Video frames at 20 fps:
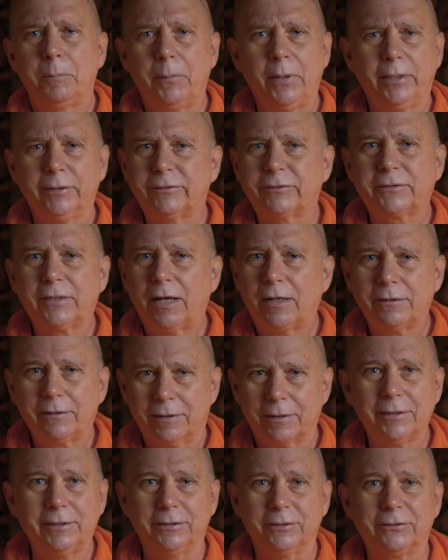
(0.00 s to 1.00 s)
Based on
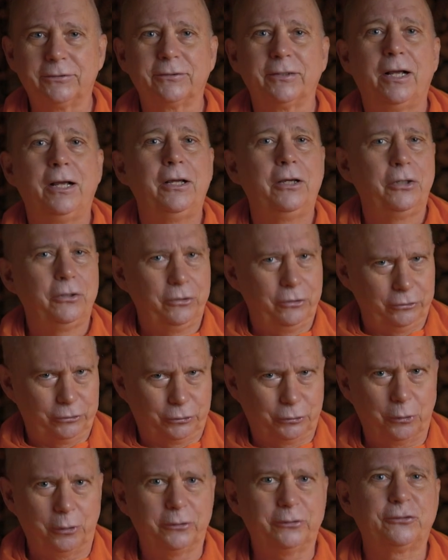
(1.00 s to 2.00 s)
this, your
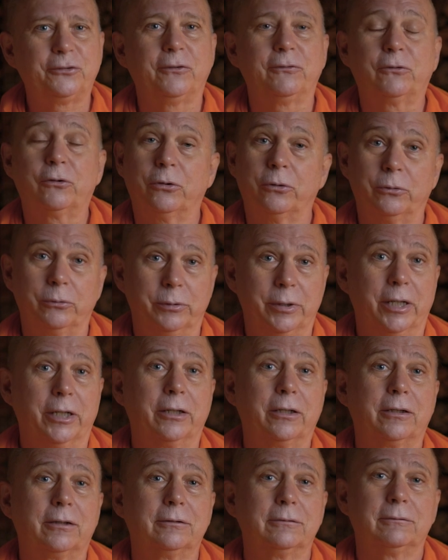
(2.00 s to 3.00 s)
choice of
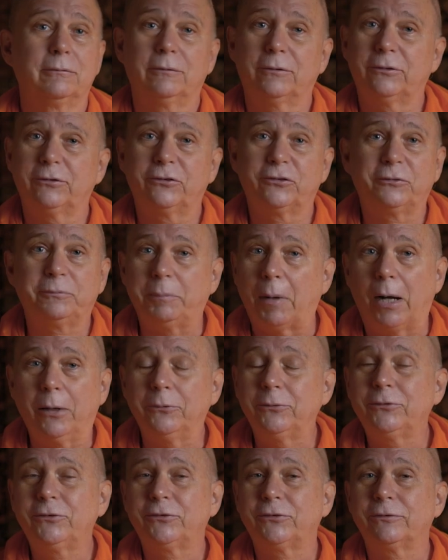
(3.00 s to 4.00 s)
career,
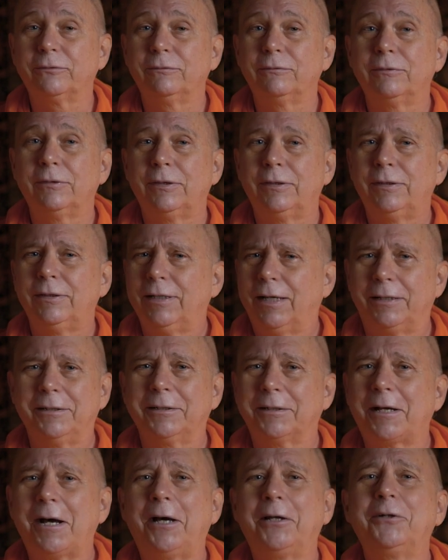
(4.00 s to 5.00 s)
spouse, and
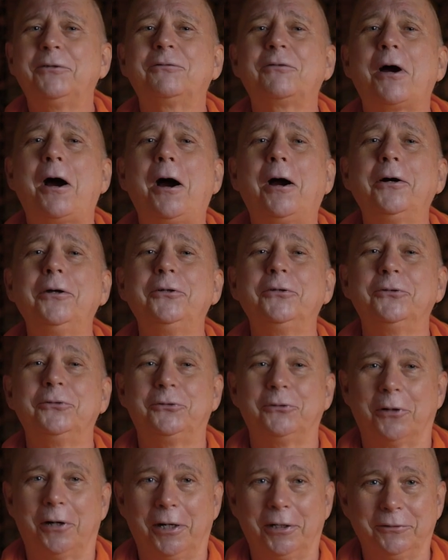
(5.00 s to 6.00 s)
the kind of car you
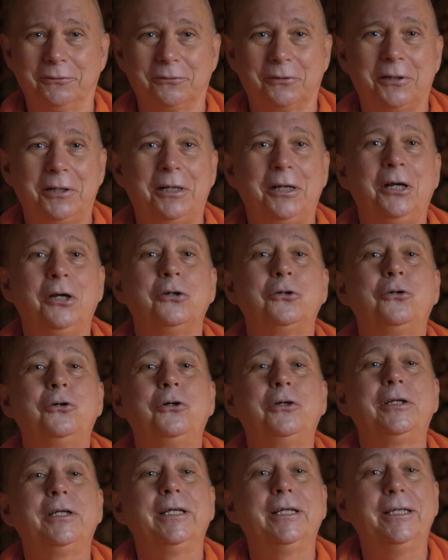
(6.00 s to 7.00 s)
drive
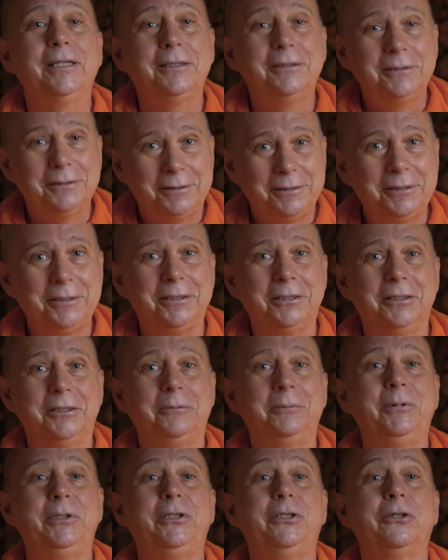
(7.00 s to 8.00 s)
could
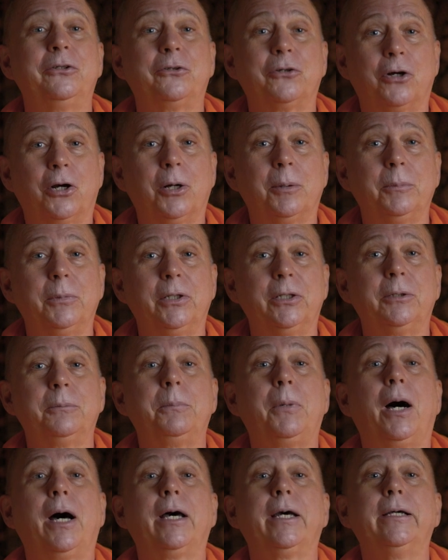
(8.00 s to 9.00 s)
indeed be determined
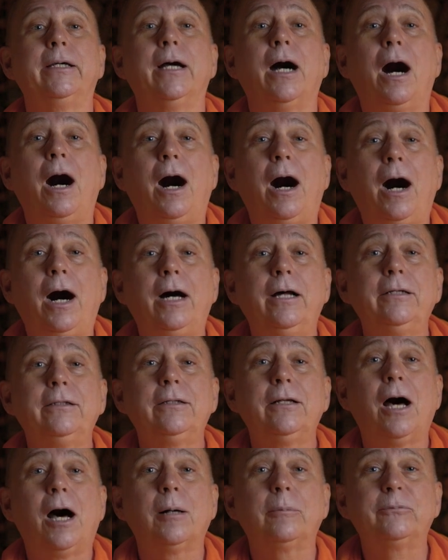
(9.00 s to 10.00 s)
by
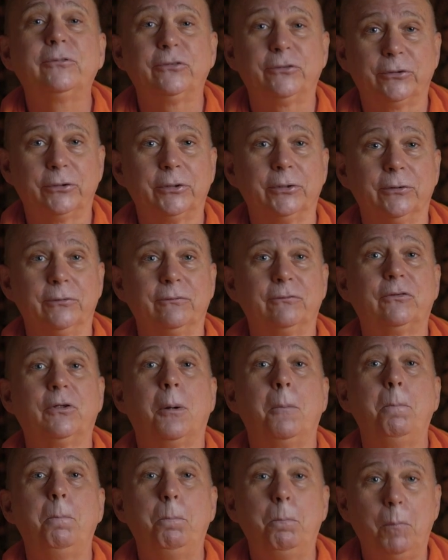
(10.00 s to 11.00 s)
unobserved
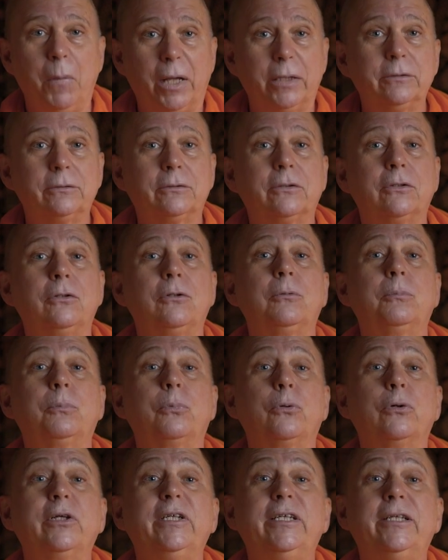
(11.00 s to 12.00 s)
mental
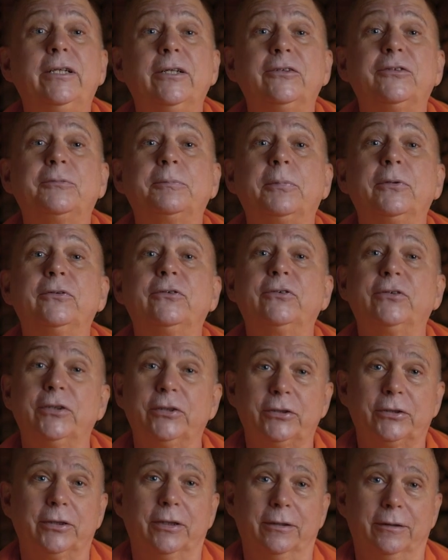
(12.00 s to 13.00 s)

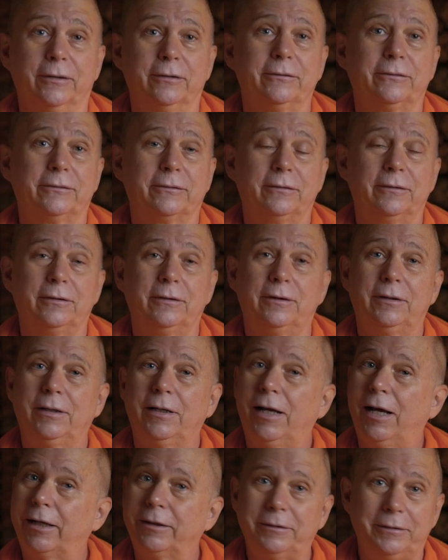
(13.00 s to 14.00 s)
predispositions
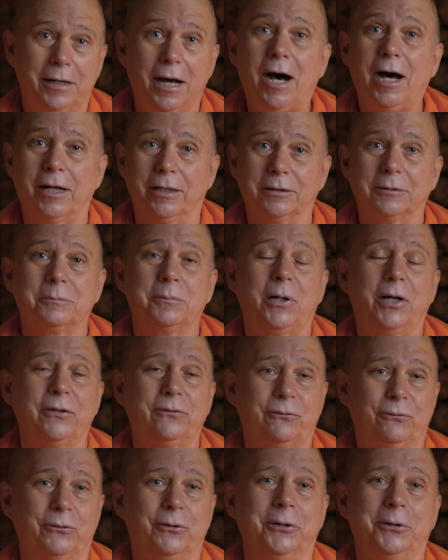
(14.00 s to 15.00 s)
and not by
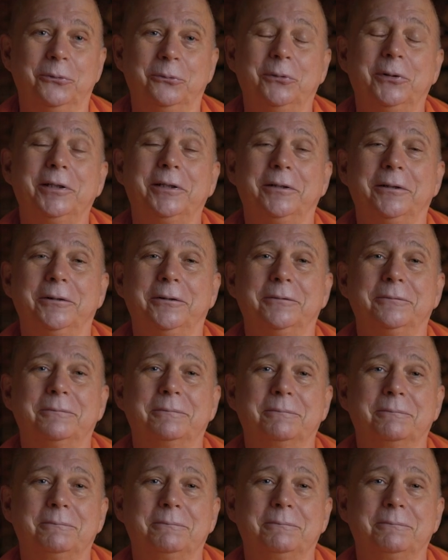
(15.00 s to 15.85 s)
free will.